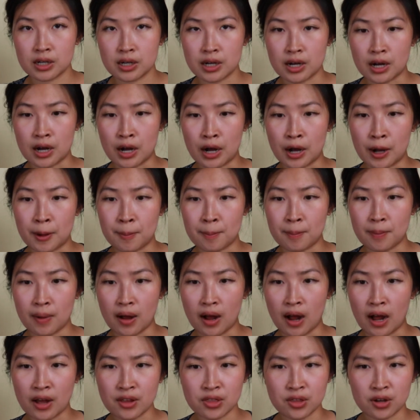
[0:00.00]

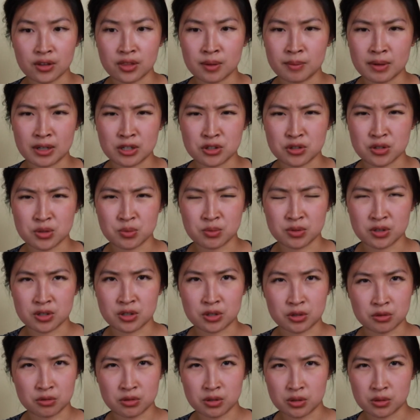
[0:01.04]
I thought that my interest wouldn't
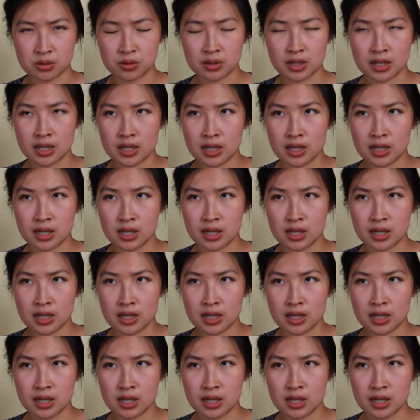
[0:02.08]
accrue.